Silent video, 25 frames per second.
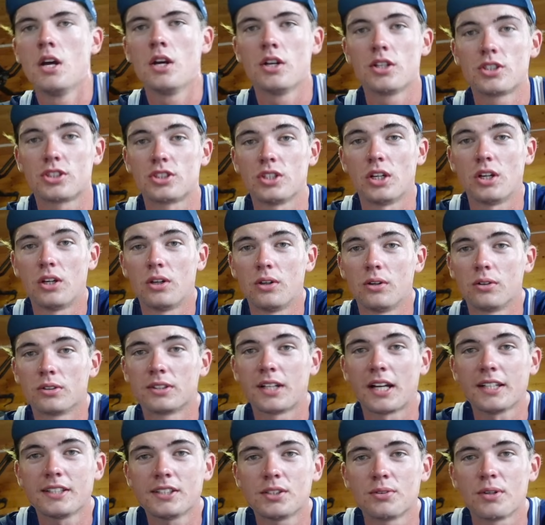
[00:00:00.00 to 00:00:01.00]
So
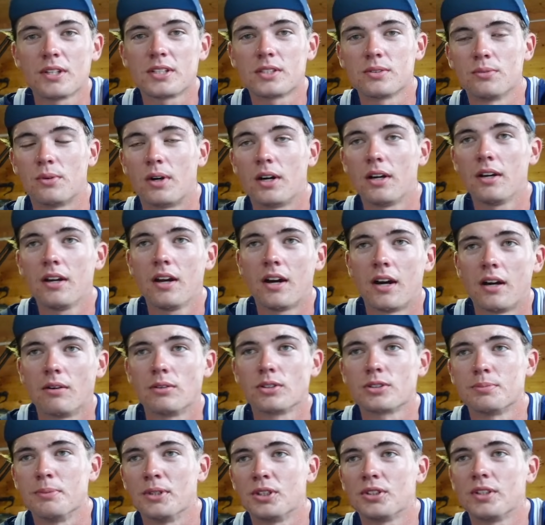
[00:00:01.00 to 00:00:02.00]
that's the reason why I
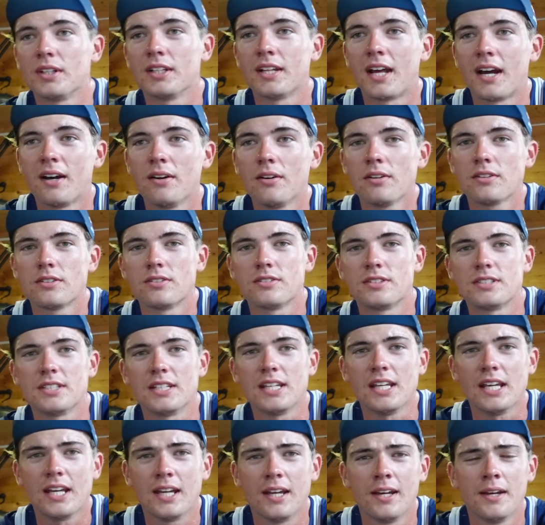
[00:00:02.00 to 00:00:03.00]
was measuring now, to
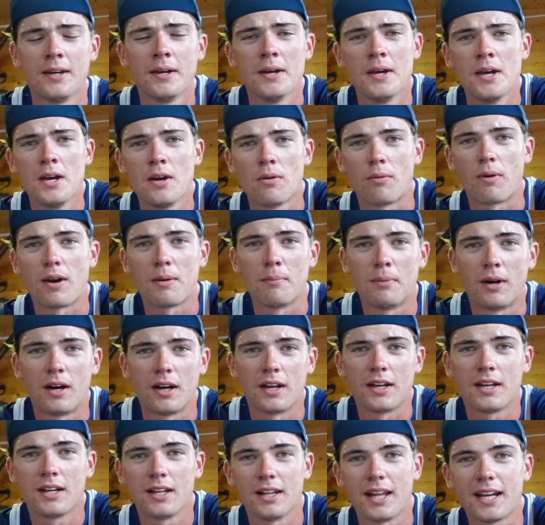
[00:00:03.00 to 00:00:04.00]
see where my
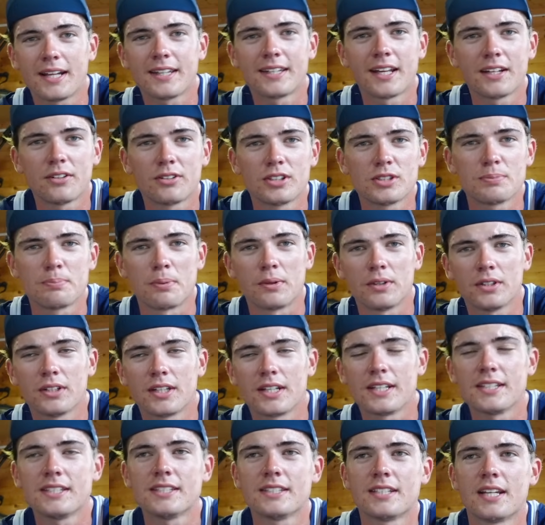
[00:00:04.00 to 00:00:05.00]
lactate response
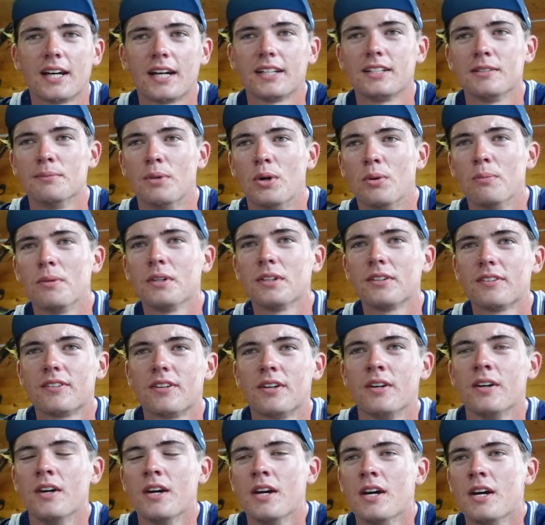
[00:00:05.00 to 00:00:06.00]
is at the moment,
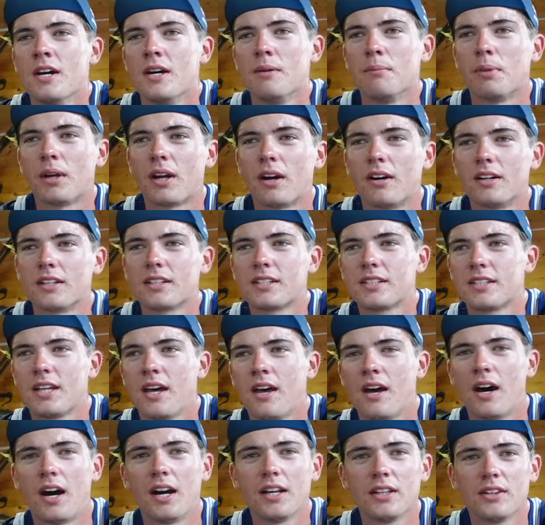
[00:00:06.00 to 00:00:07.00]
because
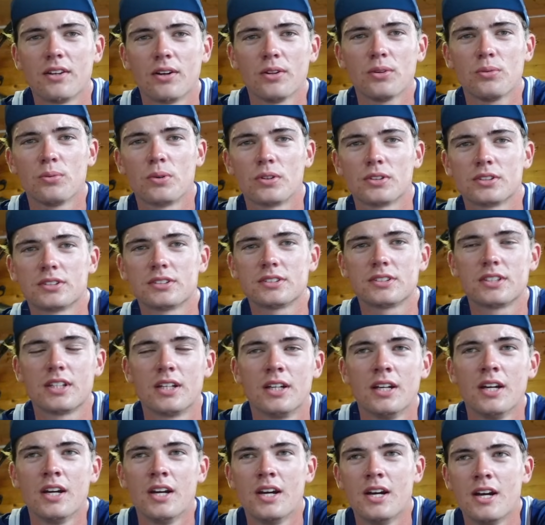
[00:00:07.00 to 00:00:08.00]
I don't want
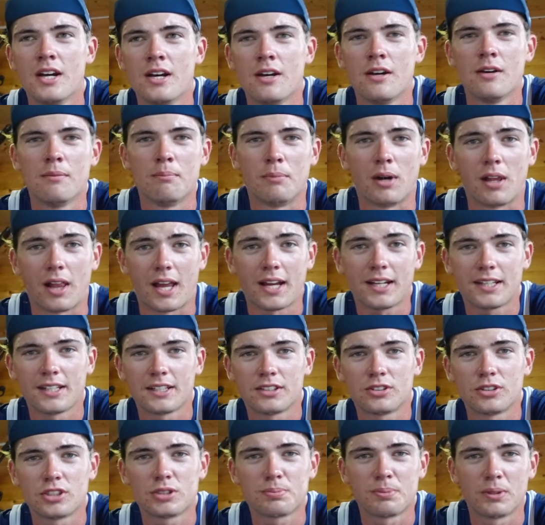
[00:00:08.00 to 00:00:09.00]
my
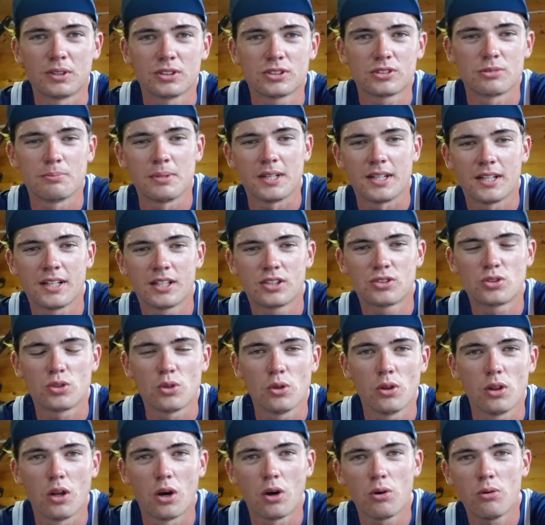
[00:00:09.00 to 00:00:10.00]
lactate response to be too
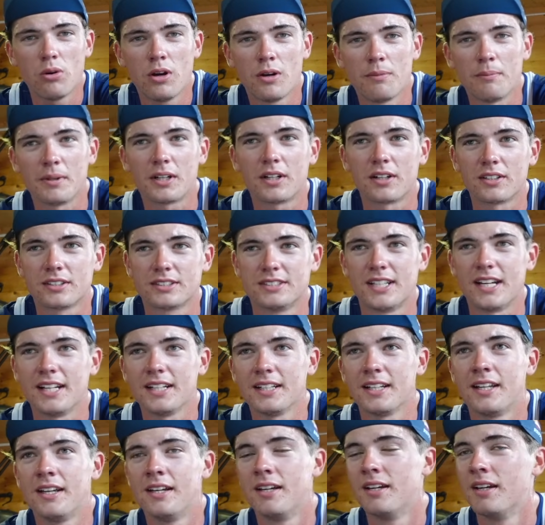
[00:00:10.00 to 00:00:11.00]
low, because
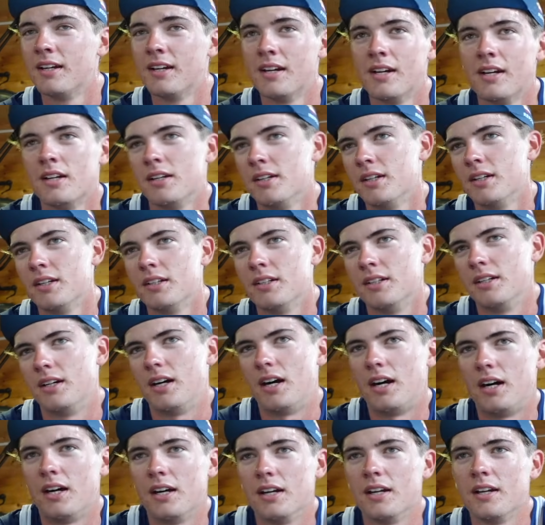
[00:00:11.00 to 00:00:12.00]
then
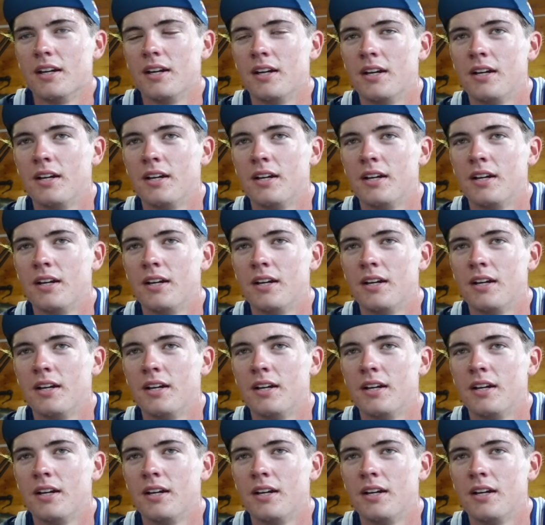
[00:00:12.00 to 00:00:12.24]
I